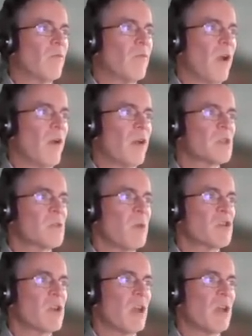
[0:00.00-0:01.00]
various
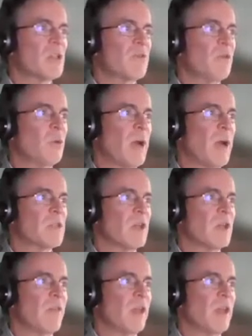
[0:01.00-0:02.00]
specialized formats.
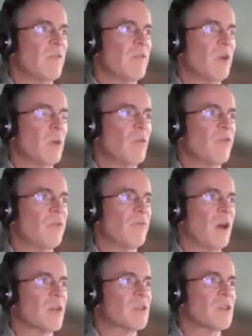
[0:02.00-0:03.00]
And then if I wanted
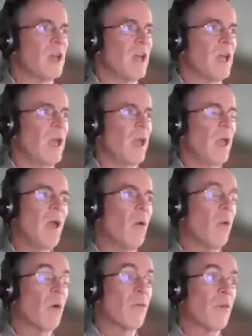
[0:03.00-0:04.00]
FASTA,
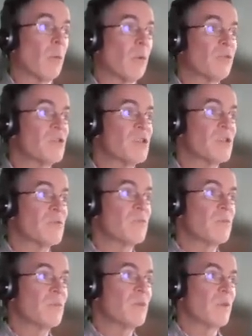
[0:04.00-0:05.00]
or if I wanted
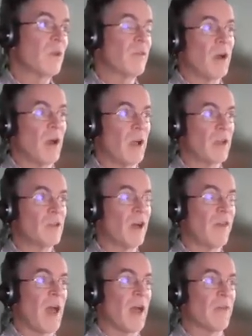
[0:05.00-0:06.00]
that, I can
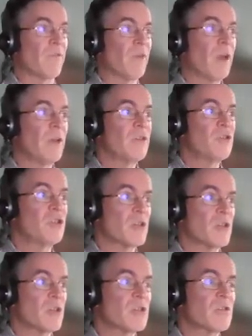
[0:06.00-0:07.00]
either have
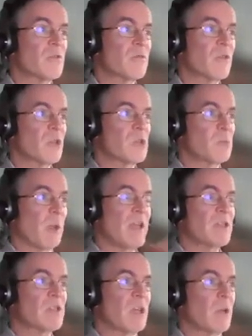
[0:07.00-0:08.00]
just the
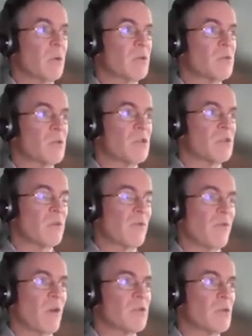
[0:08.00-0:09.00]
displayed sequence, which is
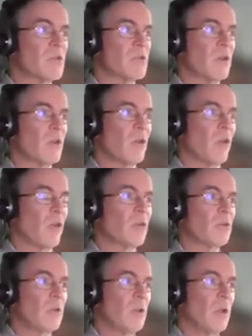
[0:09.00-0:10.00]
referred to as the
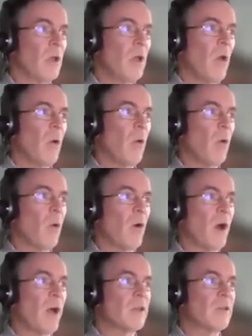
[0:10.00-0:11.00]
canonical,
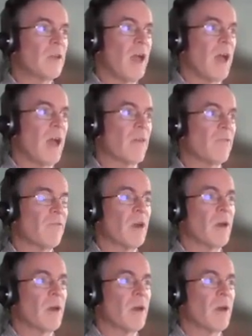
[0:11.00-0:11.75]
or I can have